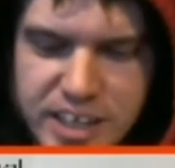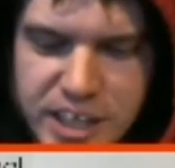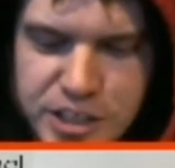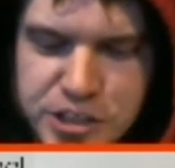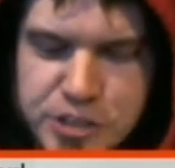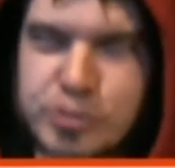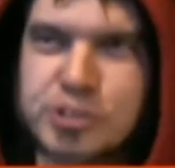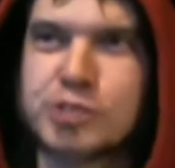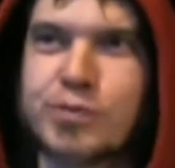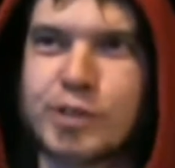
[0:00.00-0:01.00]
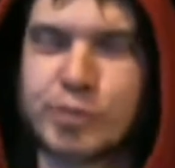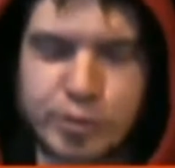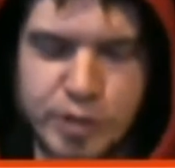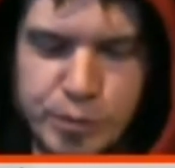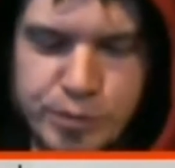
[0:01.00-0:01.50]
issue, which is supposed to be
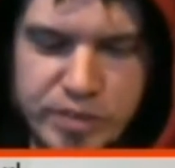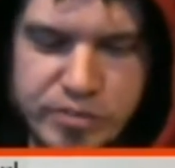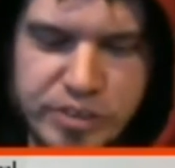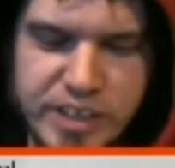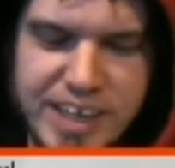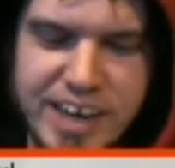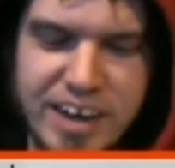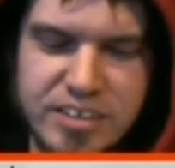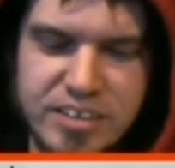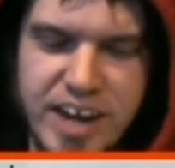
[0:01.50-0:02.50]
really big for the character